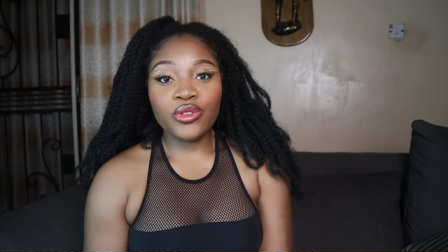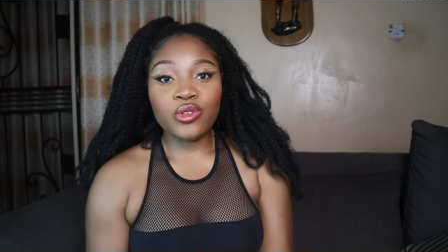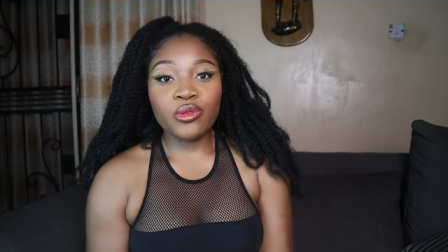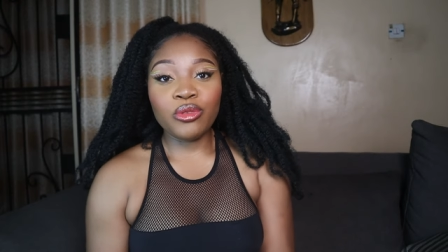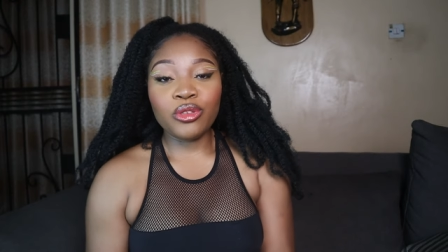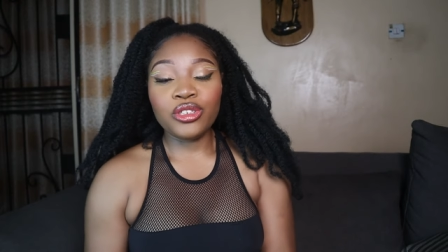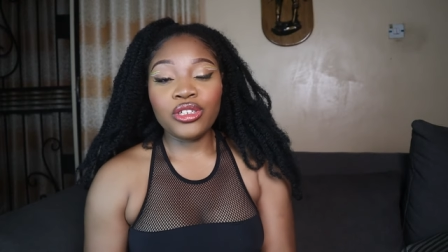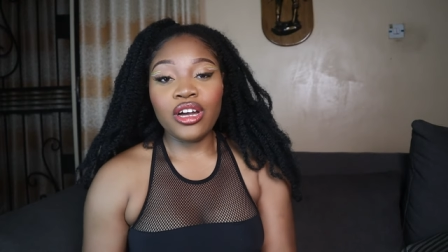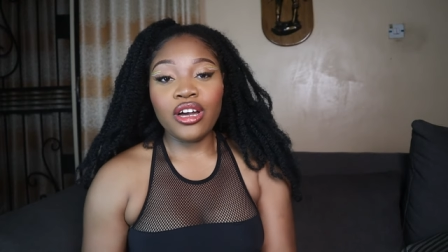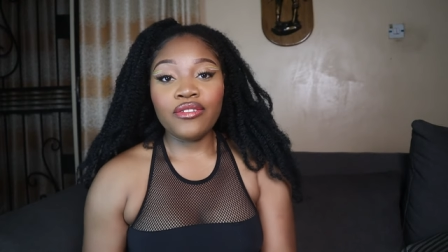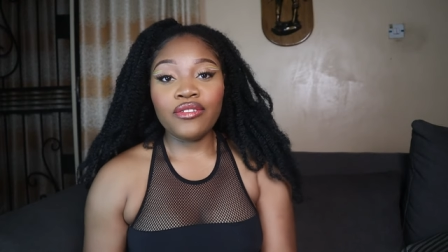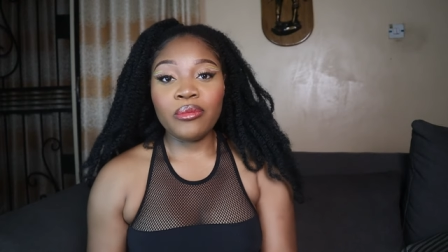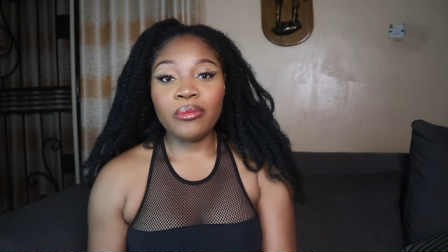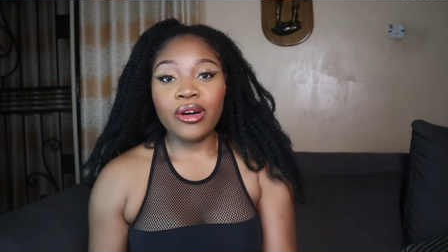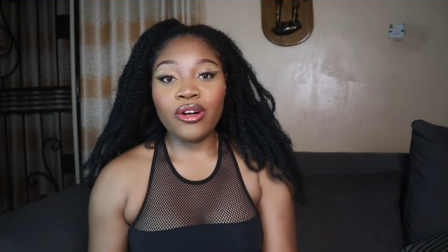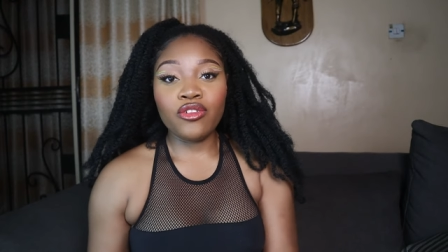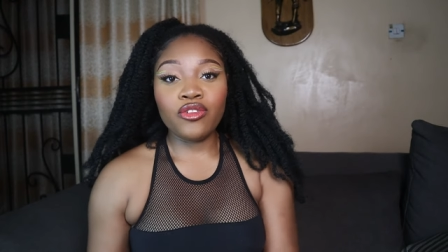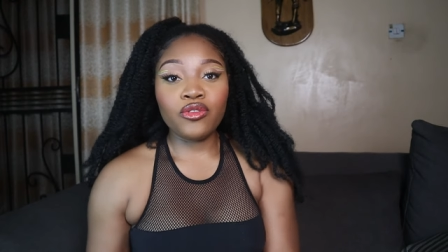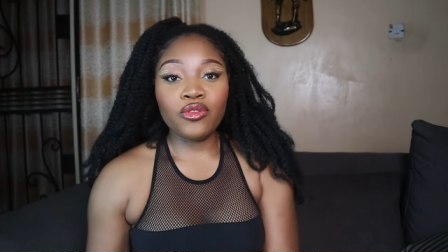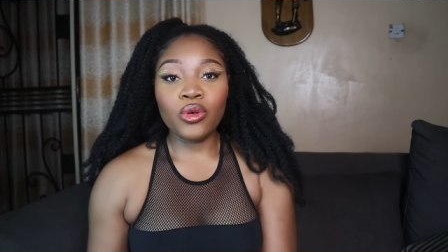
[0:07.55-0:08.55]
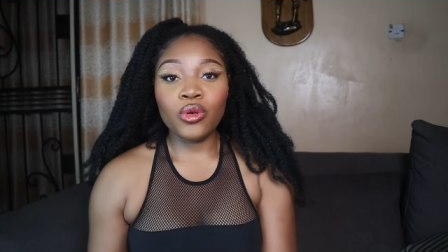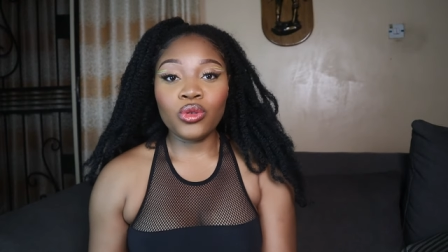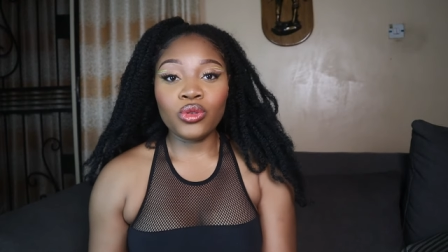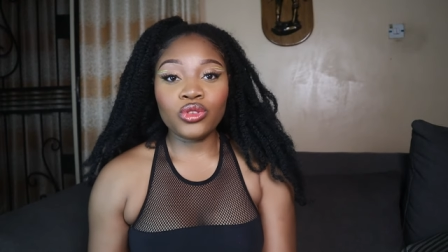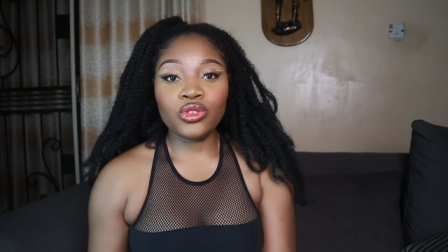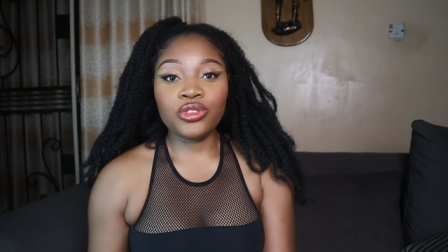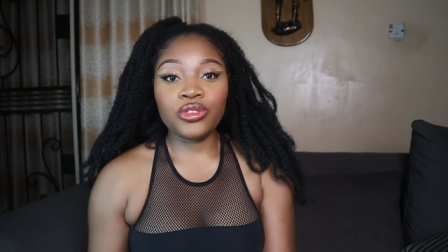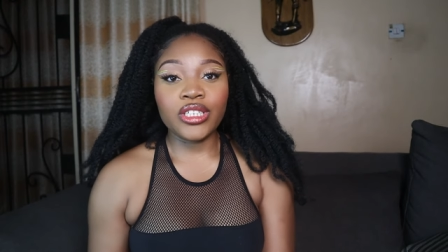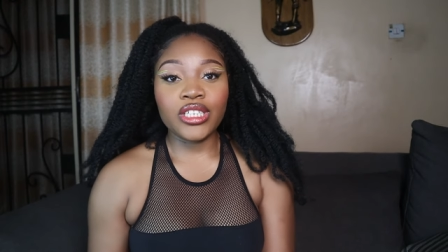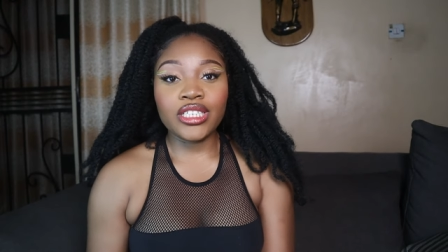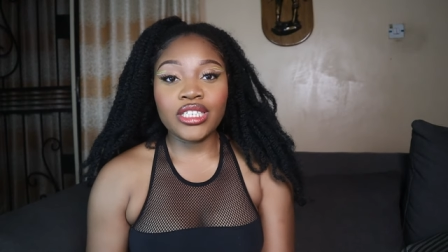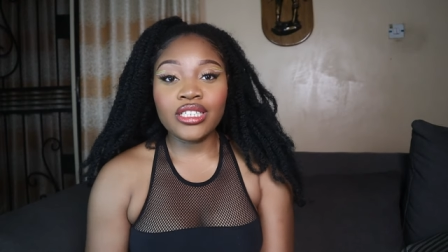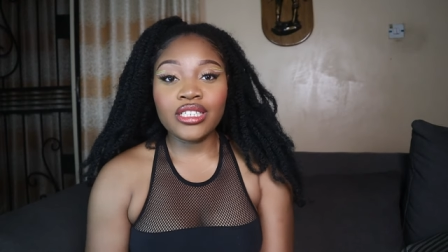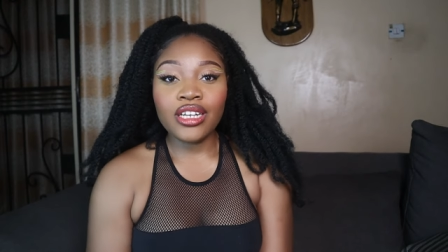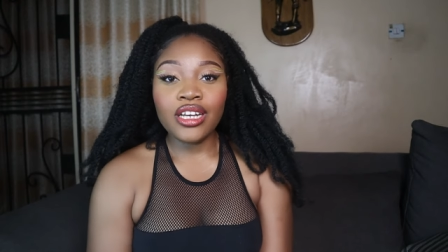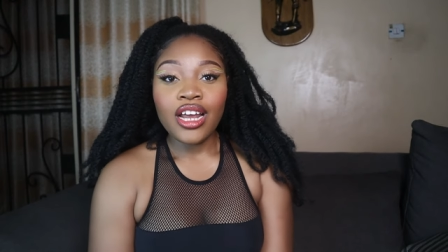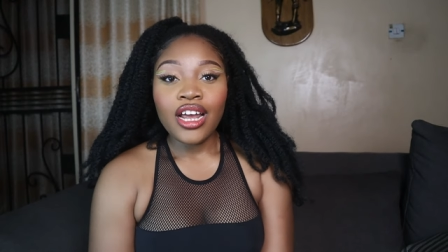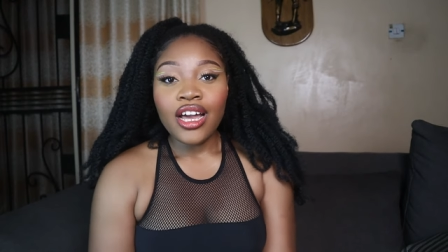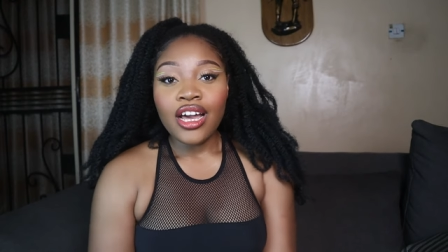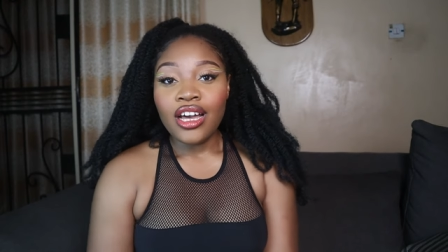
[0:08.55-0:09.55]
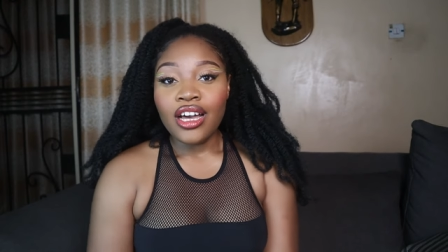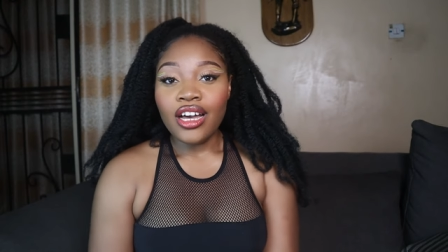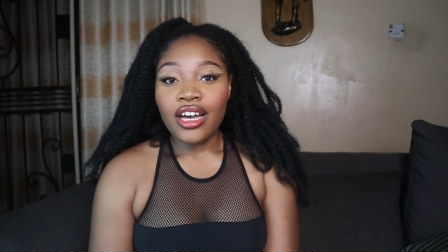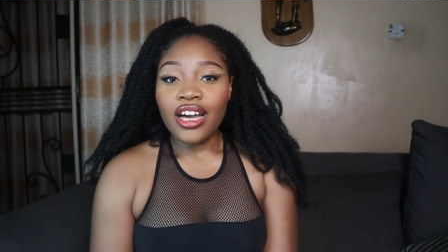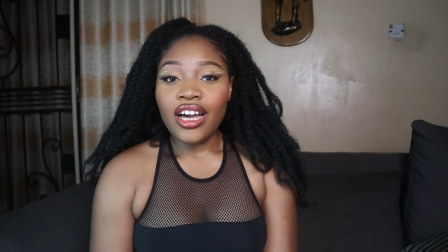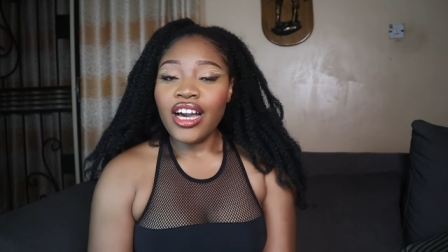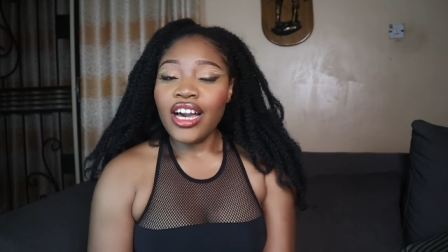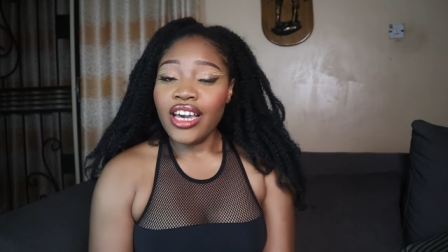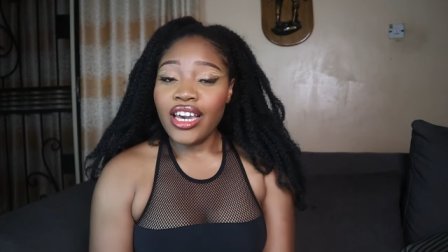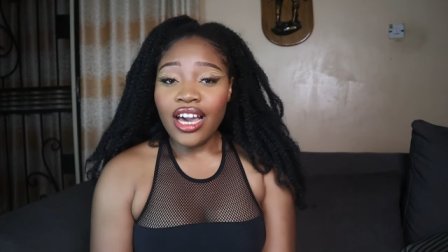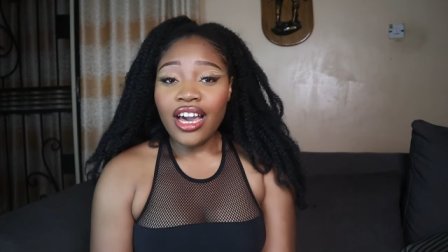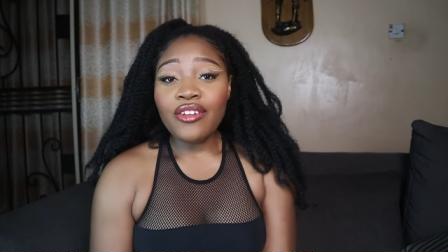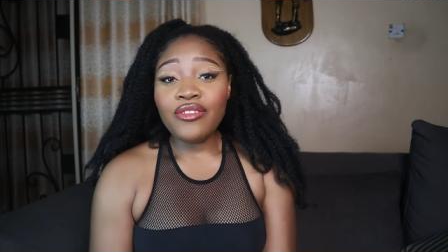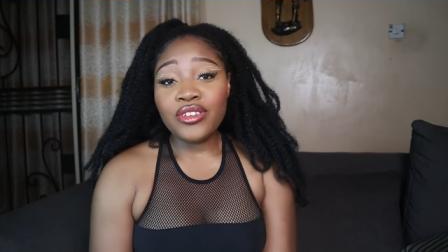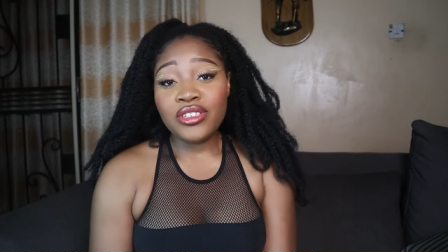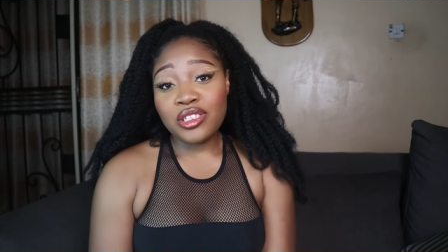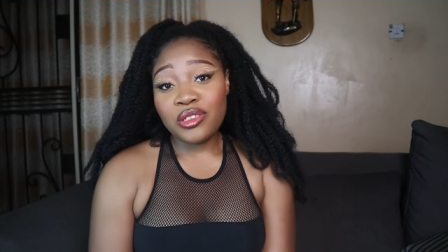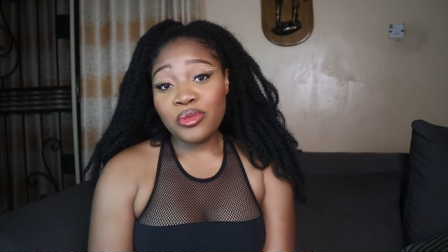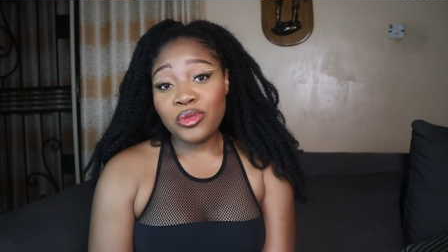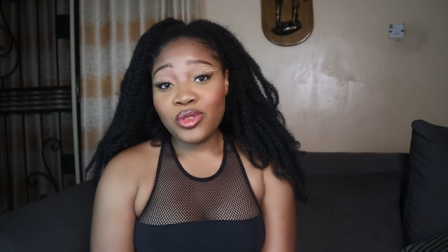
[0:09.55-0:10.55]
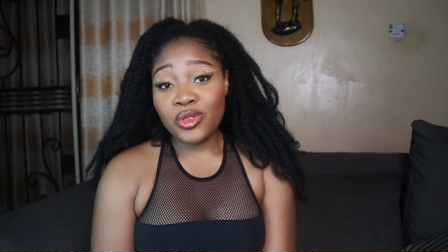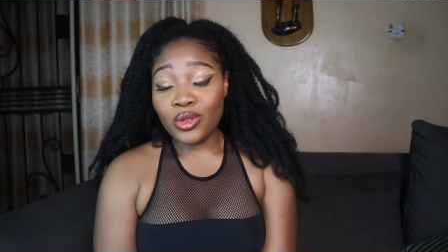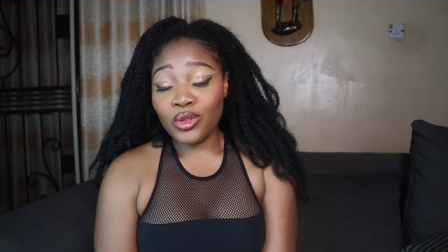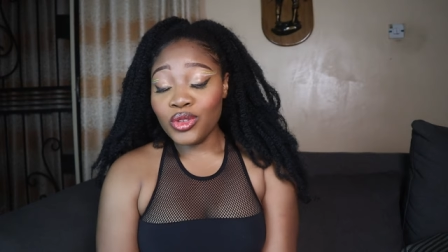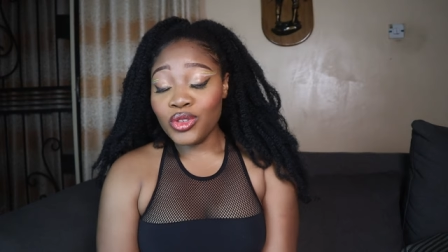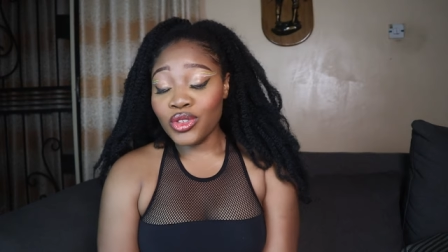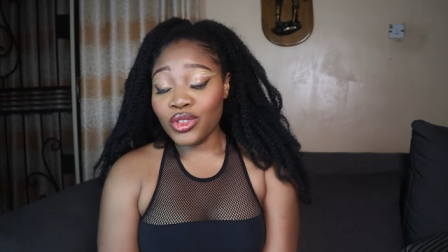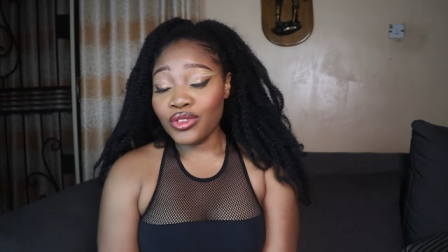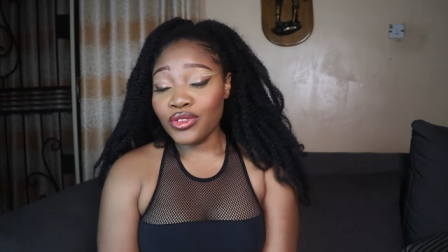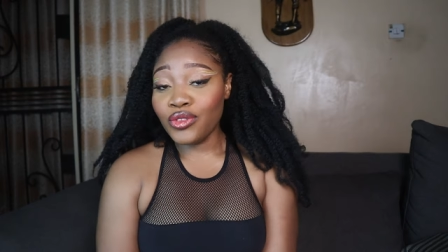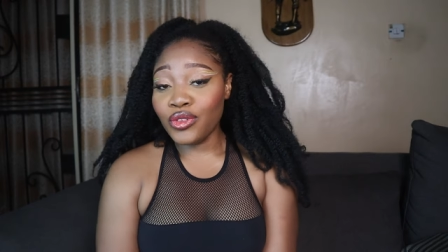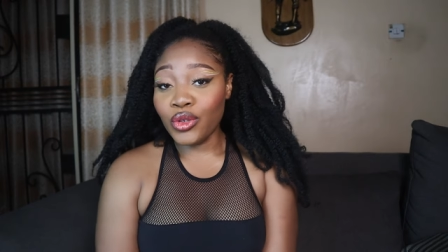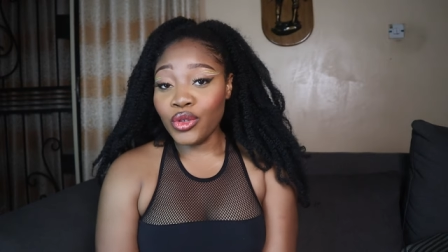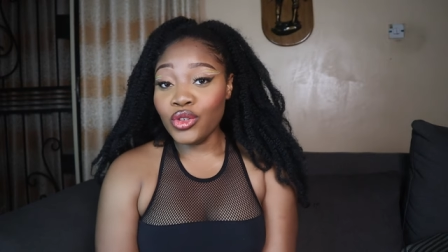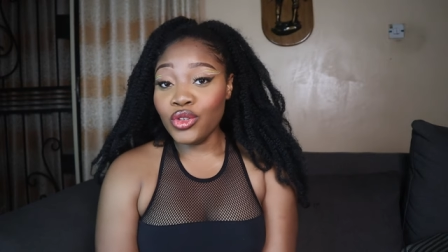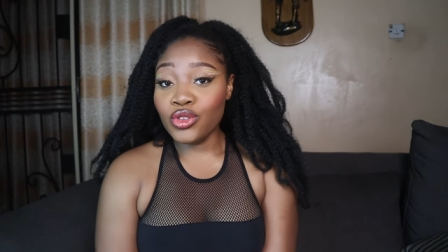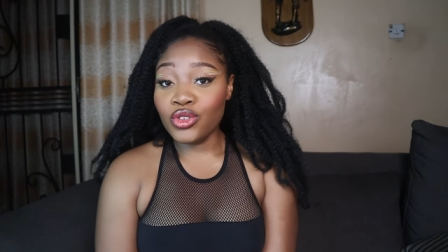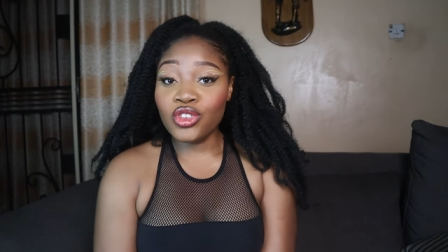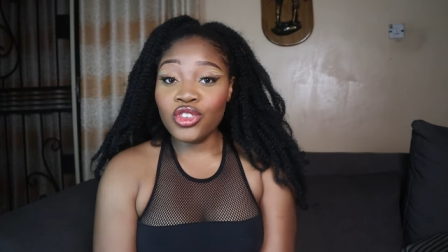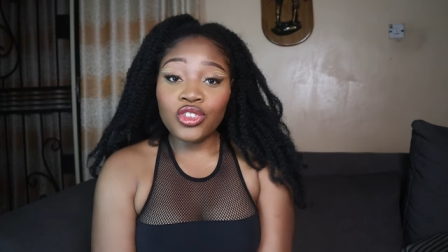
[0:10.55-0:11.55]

tomorrow you have about 400. I have a simple solution for you.